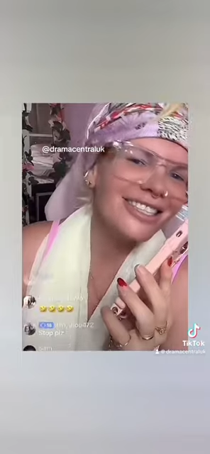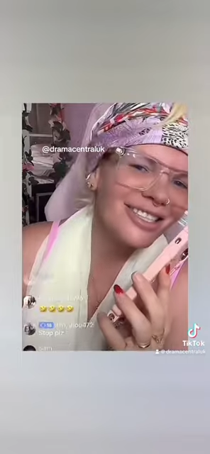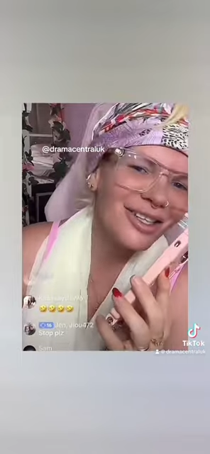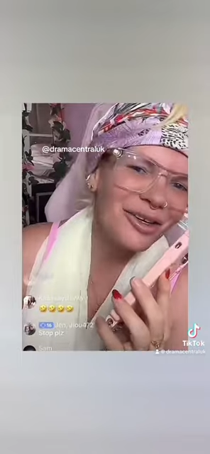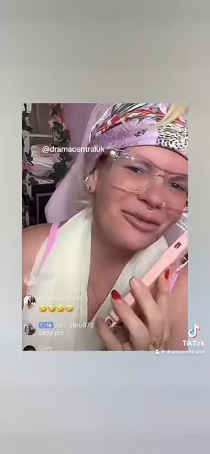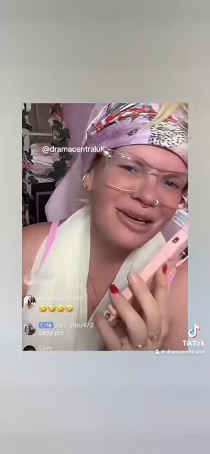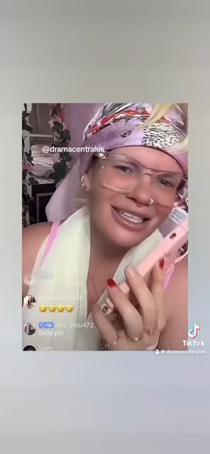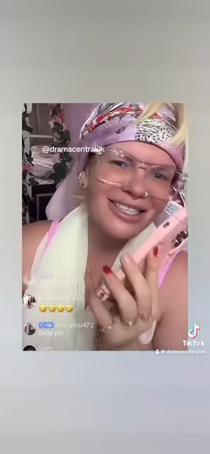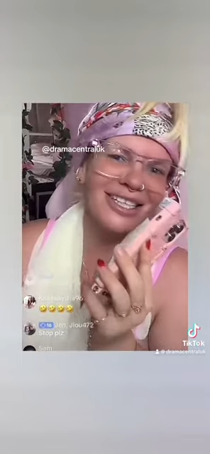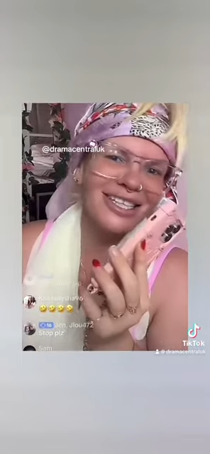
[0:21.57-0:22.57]
Just call
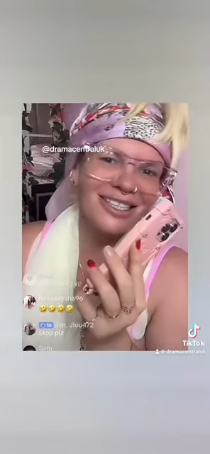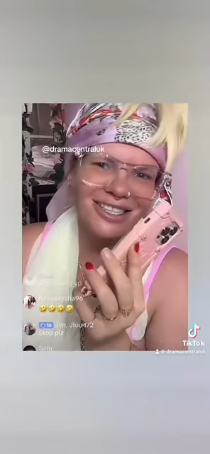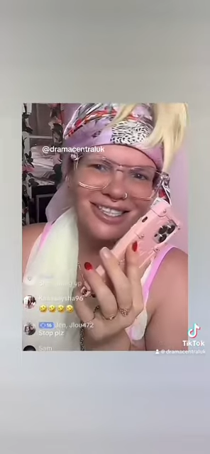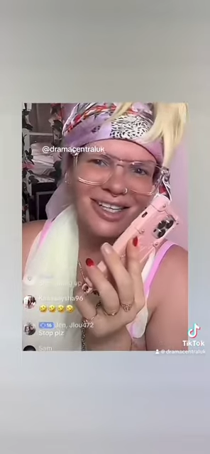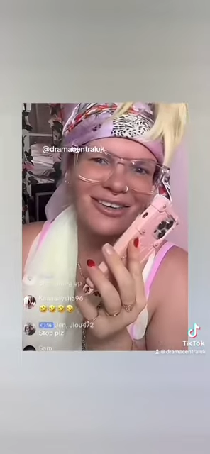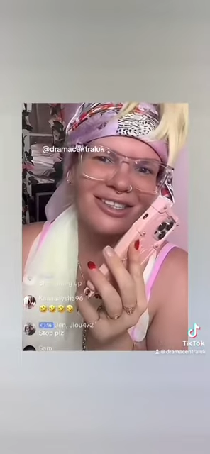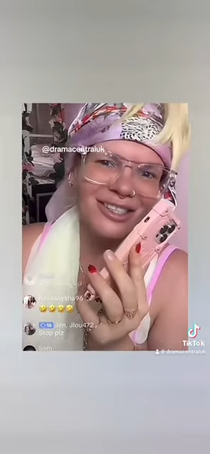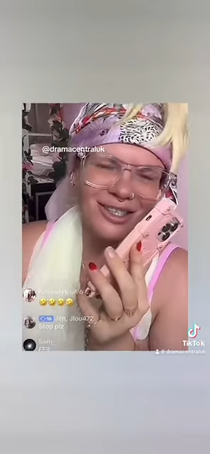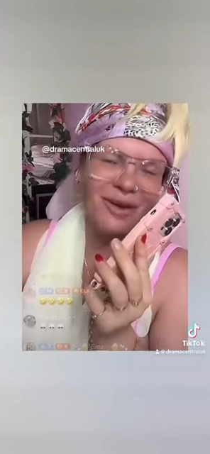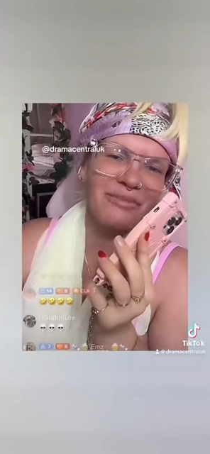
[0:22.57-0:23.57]
my solicitor
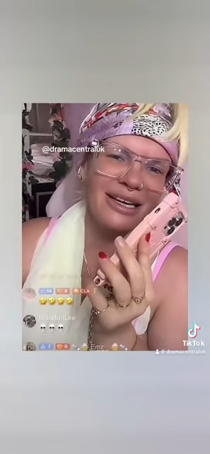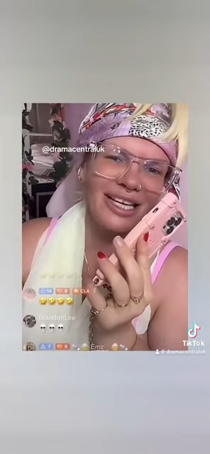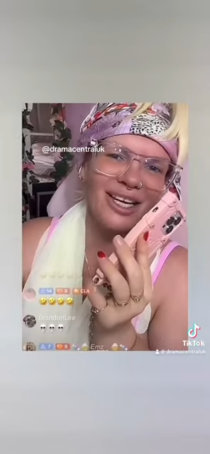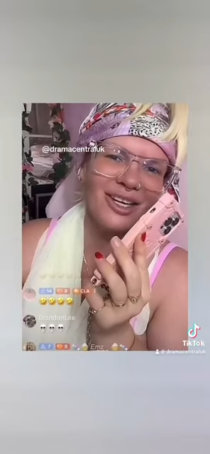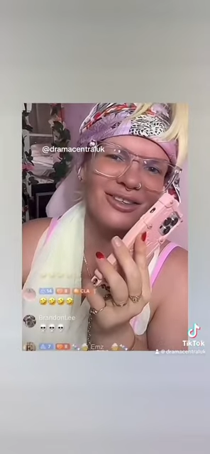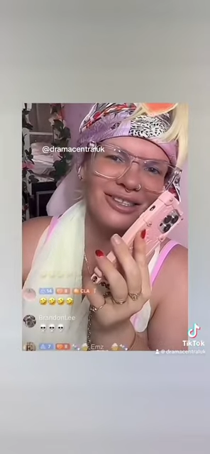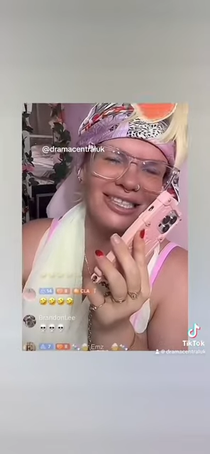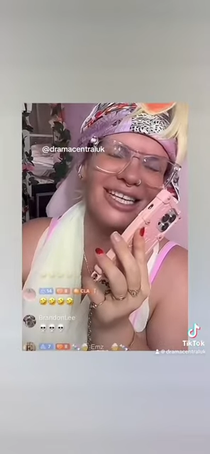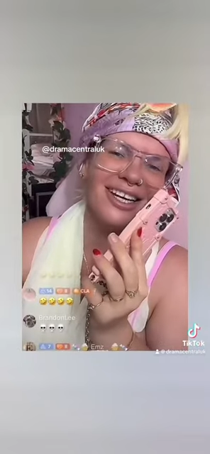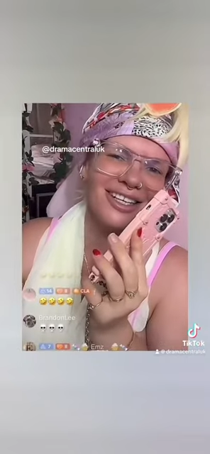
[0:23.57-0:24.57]
and stop being a
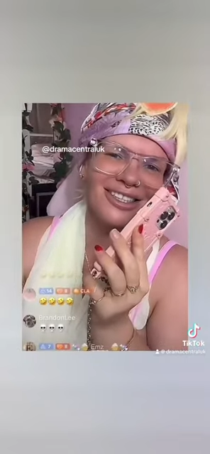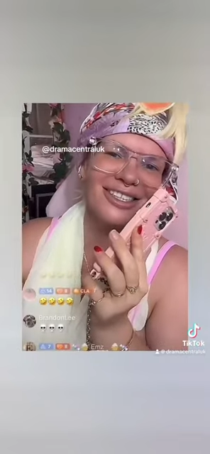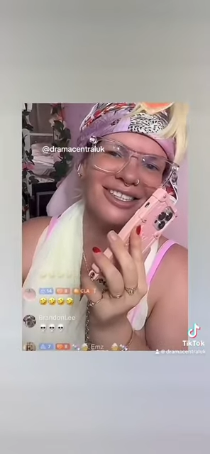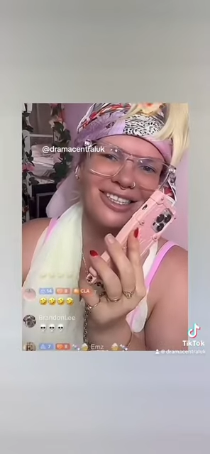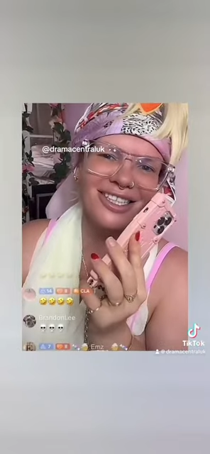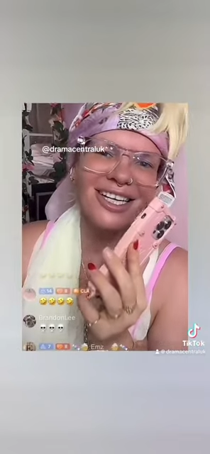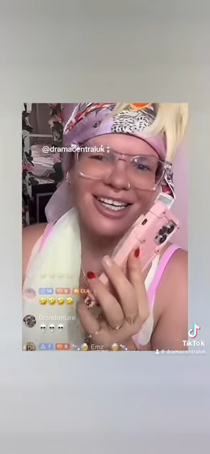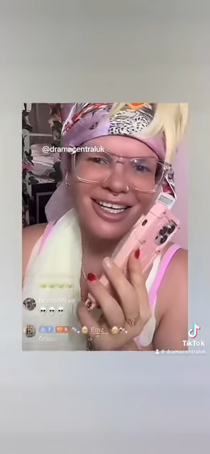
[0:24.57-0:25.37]
nosy cunt.